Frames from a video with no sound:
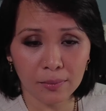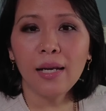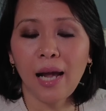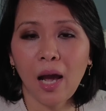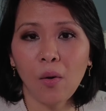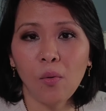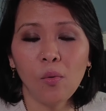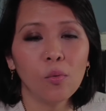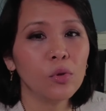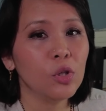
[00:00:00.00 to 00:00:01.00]
Now,
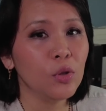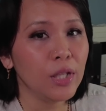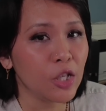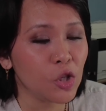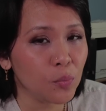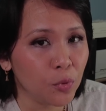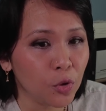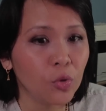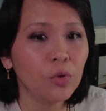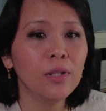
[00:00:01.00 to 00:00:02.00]
you need to
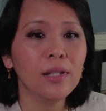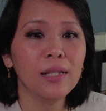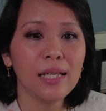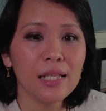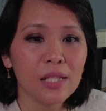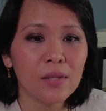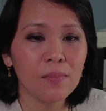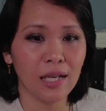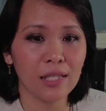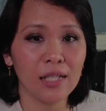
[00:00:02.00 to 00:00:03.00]
prune these
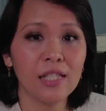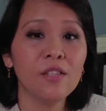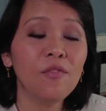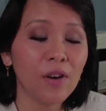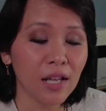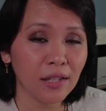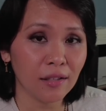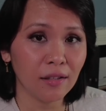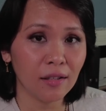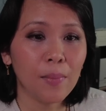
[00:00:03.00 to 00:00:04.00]
task lists
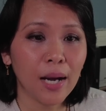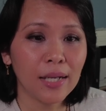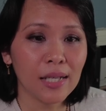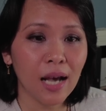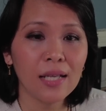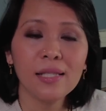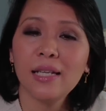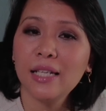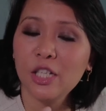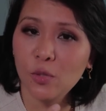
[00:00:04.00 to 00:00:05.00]
further by tasks that
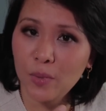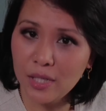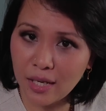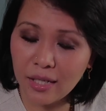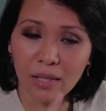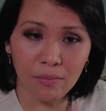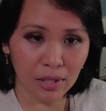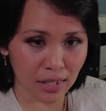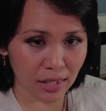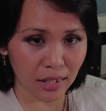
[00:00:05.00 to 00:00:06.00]
needs to be done
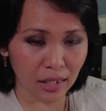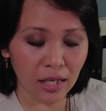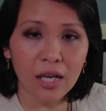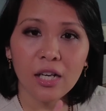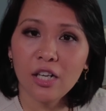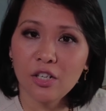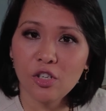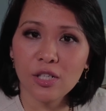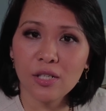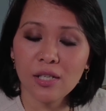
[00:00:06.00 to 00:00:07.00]
immediately,
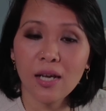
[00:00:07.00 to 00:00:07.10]
urgent,